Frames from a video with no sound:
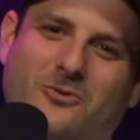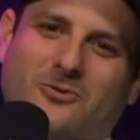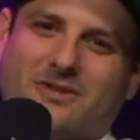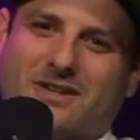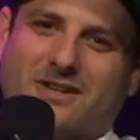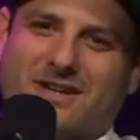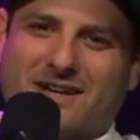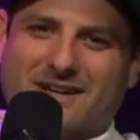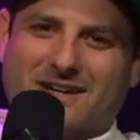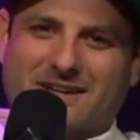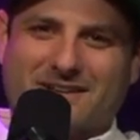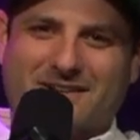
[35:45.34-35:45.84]

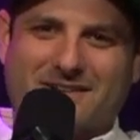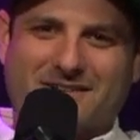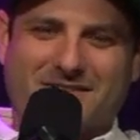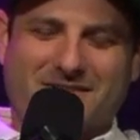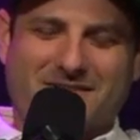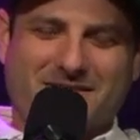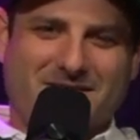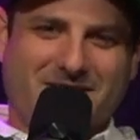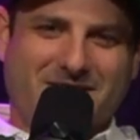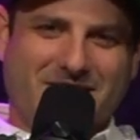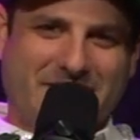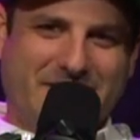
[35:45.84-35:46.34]
guy
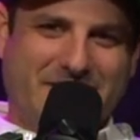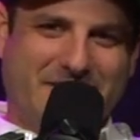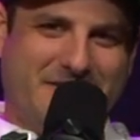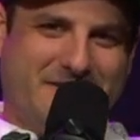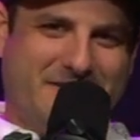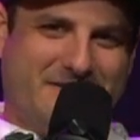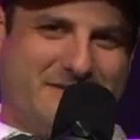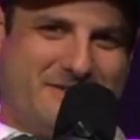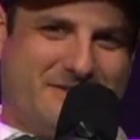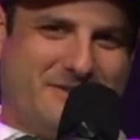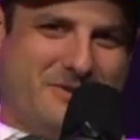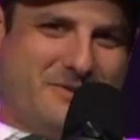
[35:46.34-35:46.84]

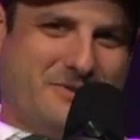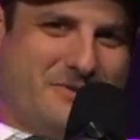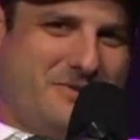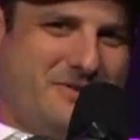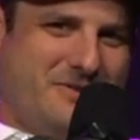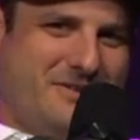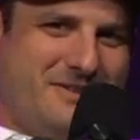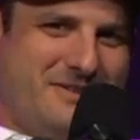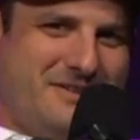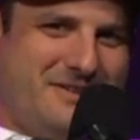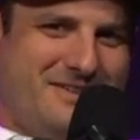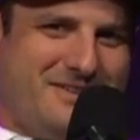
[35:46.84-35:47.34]
leagues too.
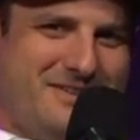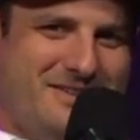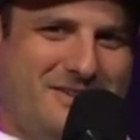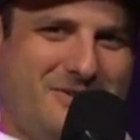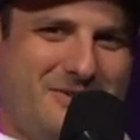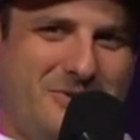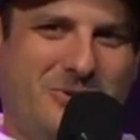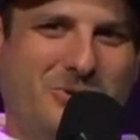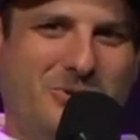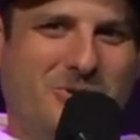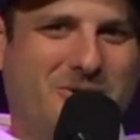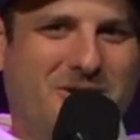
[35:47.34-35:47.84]

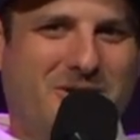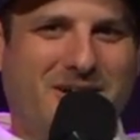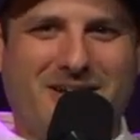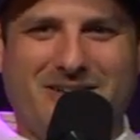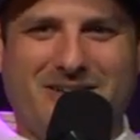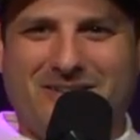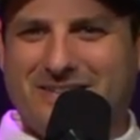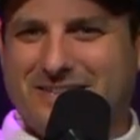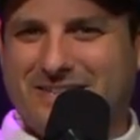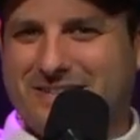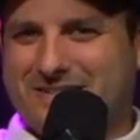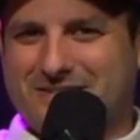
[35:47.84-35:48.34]
The old guy
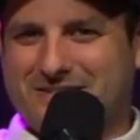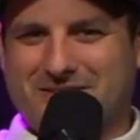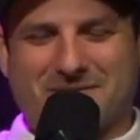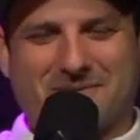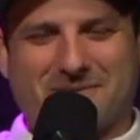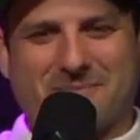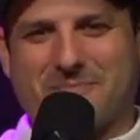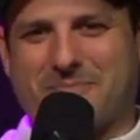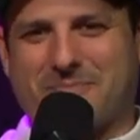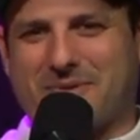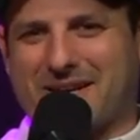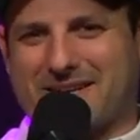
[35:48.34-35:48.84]
leagues are
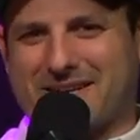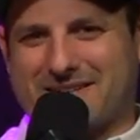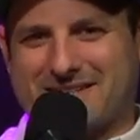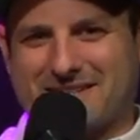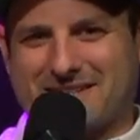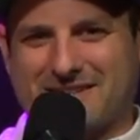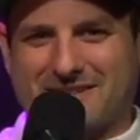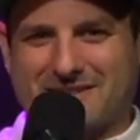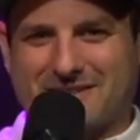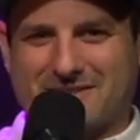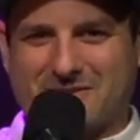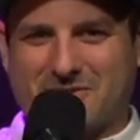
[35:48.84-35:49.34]
the best
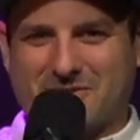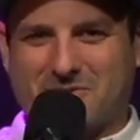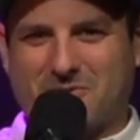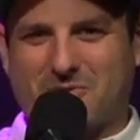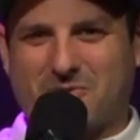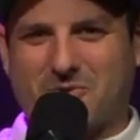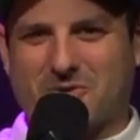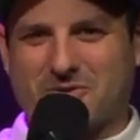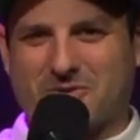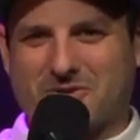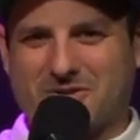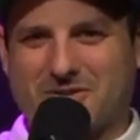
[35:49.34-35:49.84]
of these
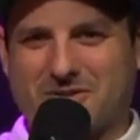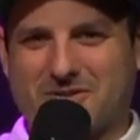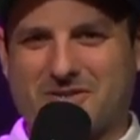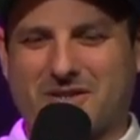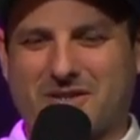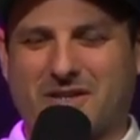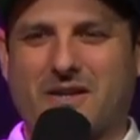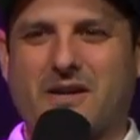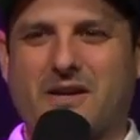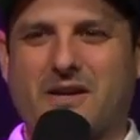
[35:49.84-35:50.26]
courses. Like